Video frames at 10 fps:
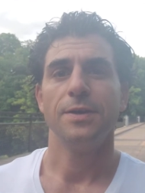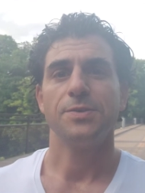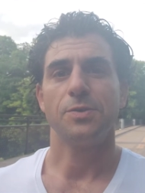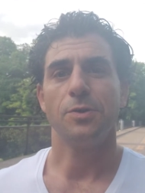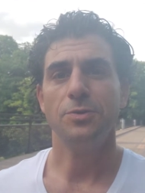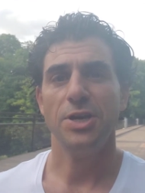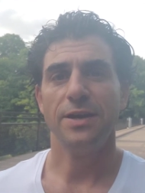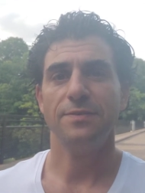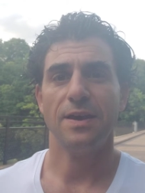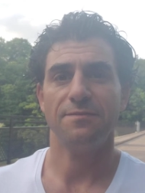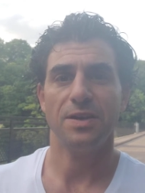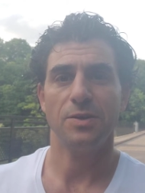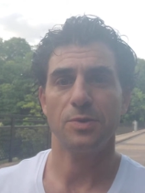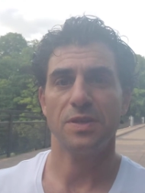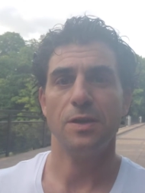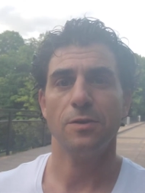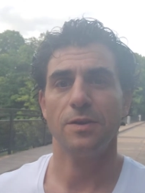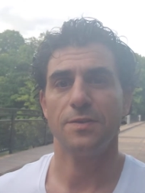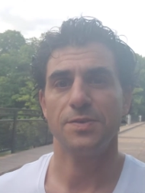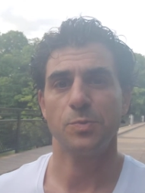So go check out that video with
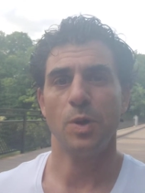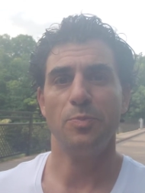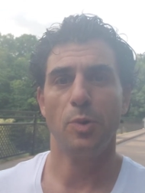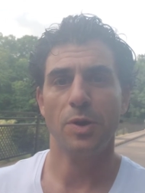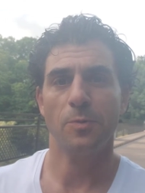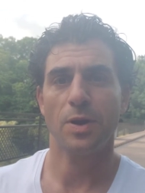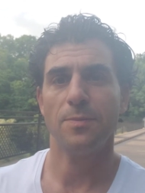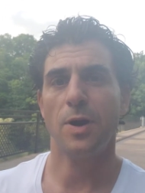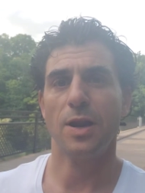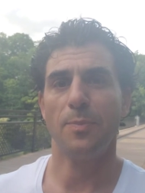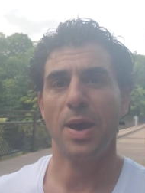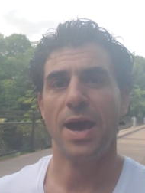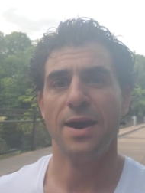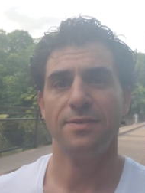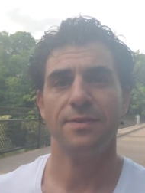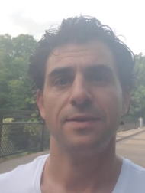Kira. There's one point where I'm on a path